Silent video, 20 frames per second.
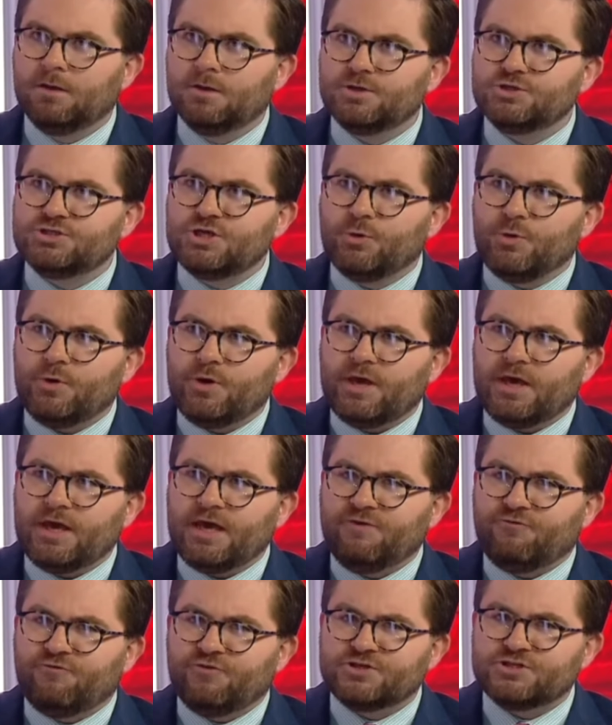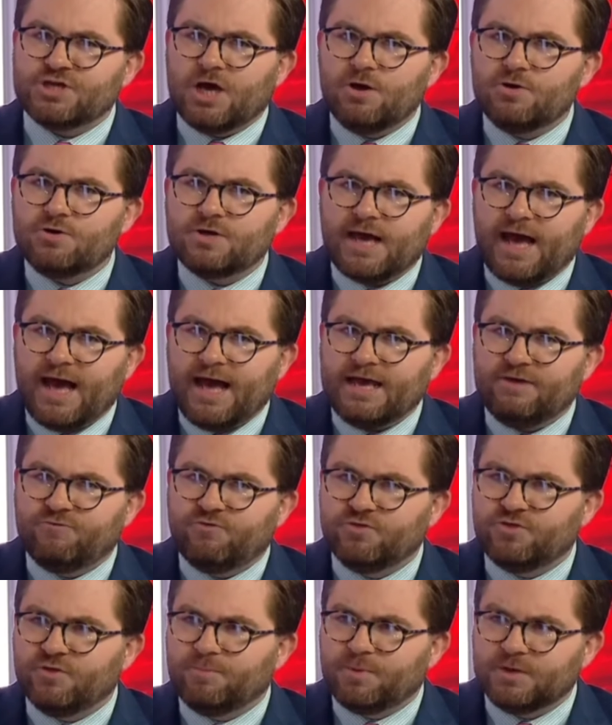So if it's okay
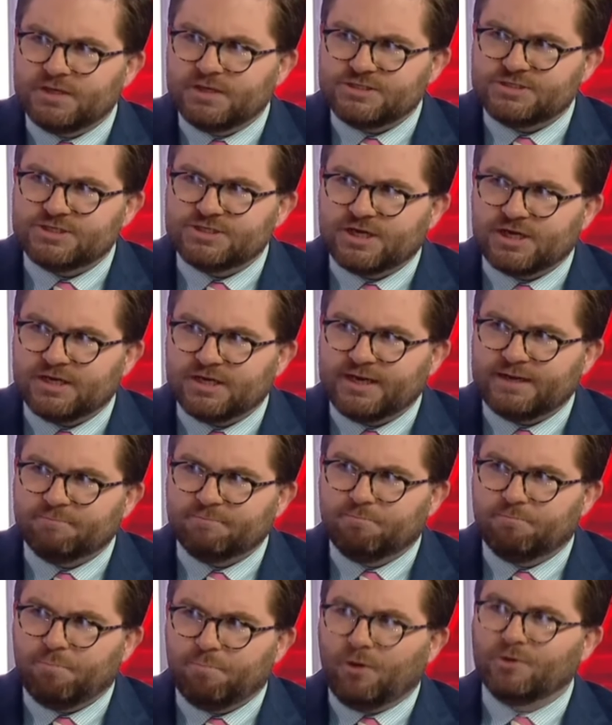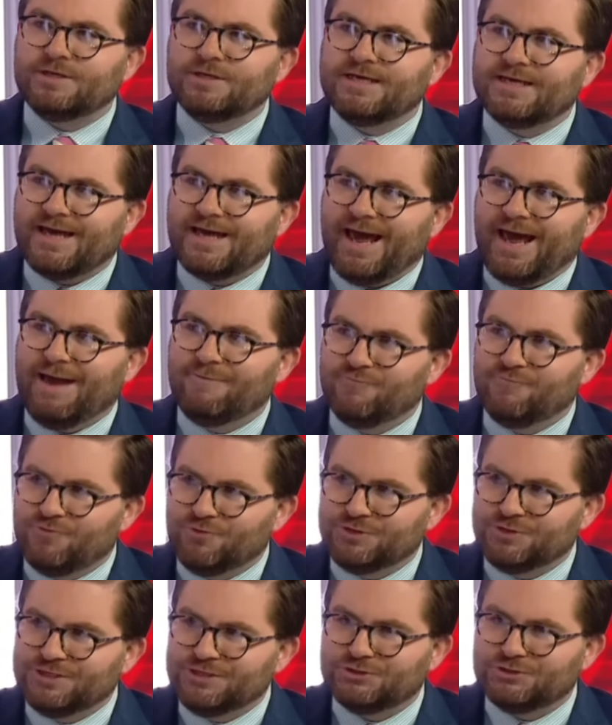for the police to collect body cam
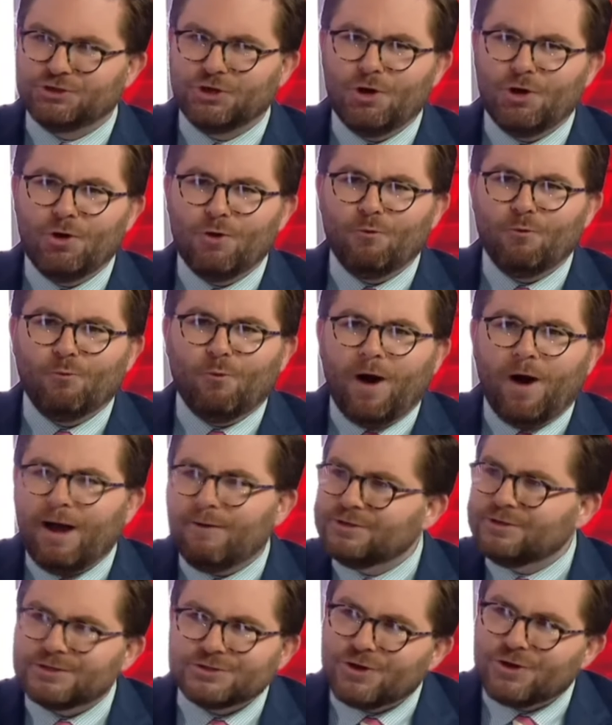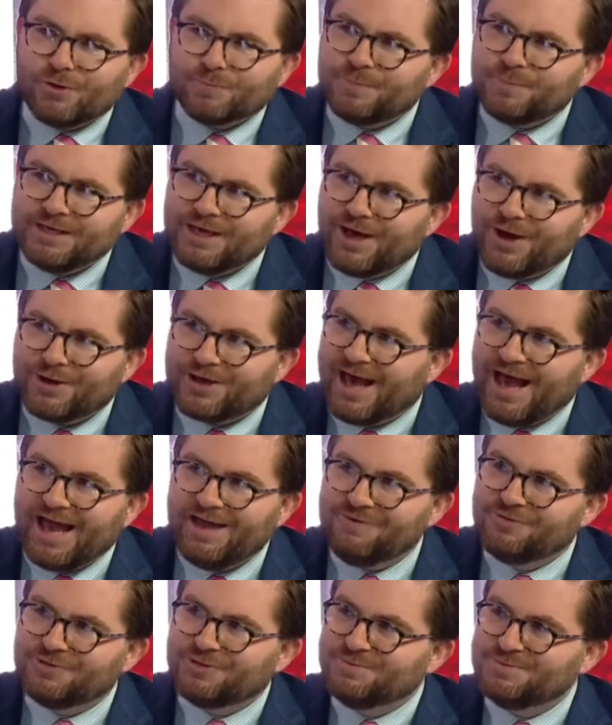footage, why would it not be
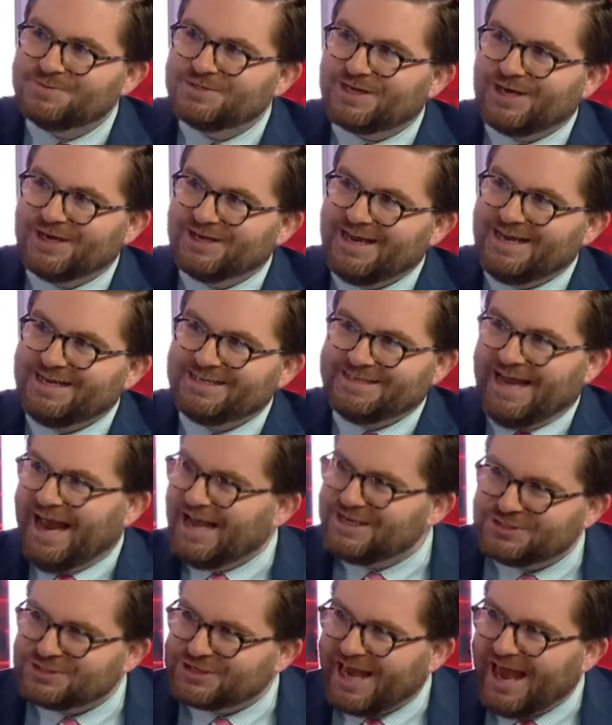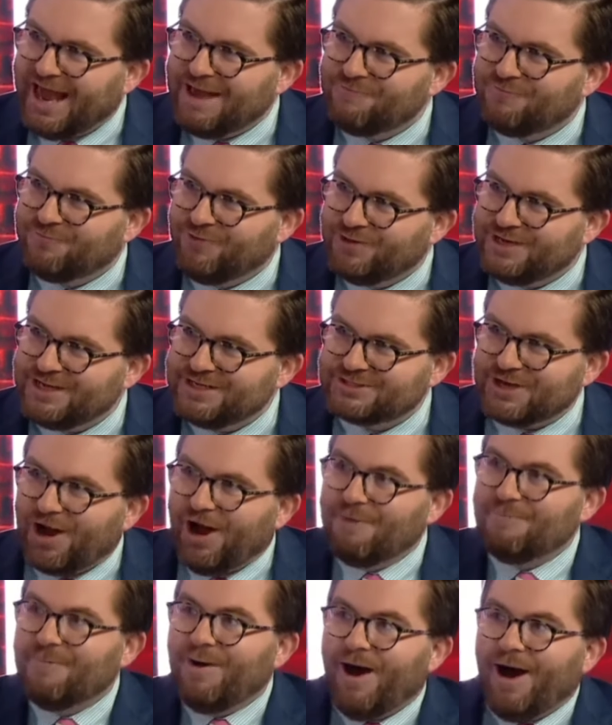okay for them to collect dash cam footage?
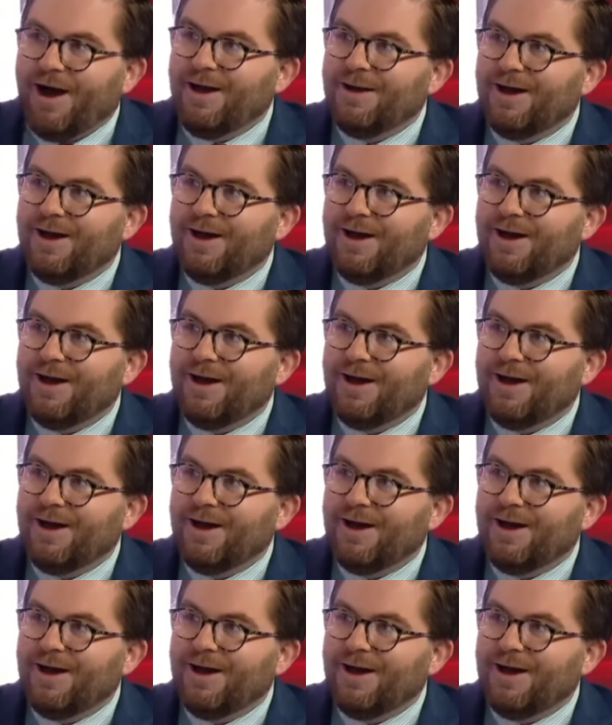I think the I...